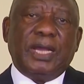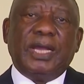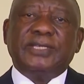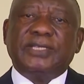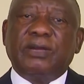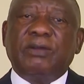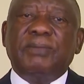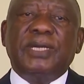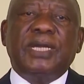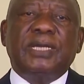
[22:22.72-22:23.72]
As
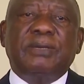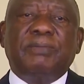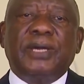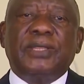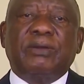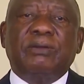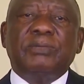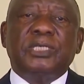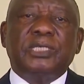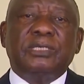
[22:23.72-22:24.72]
recommended by the
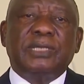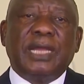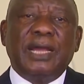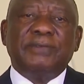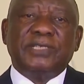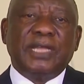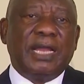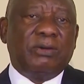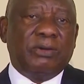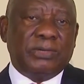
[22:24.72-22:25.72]
Commission,
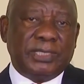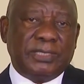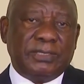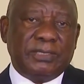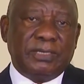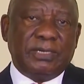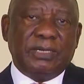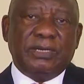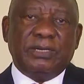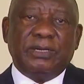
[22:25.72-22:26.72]
lifestyle audits
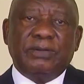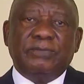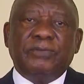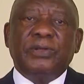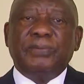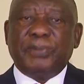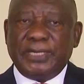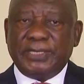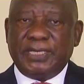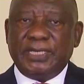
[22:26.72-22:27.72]
for the
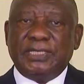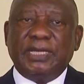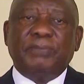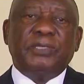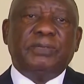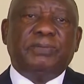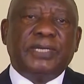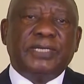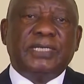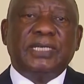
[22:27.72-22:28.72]
President, Deputy
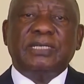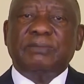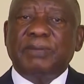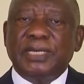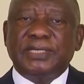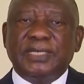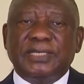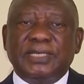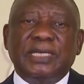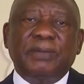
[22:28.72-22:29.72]
President,
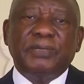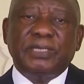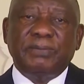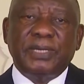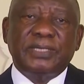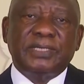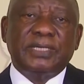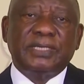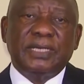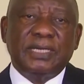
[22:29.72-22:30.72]
Ministers and Deputy
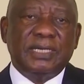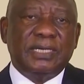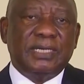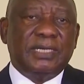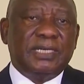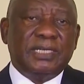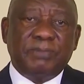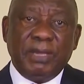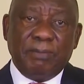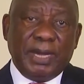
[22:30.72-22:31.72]
Ministers is
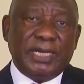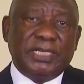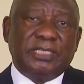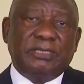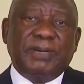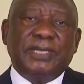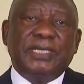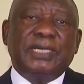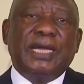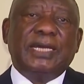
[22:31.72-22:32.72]
being managed by
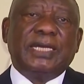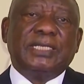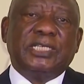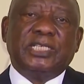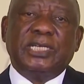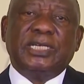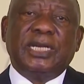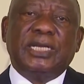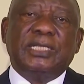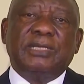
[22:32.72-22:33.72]
the Director
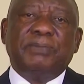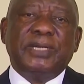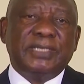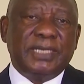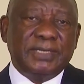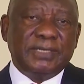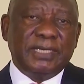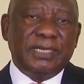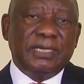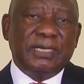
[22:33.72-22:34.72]
General in the
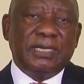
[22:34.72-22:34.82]
Presidency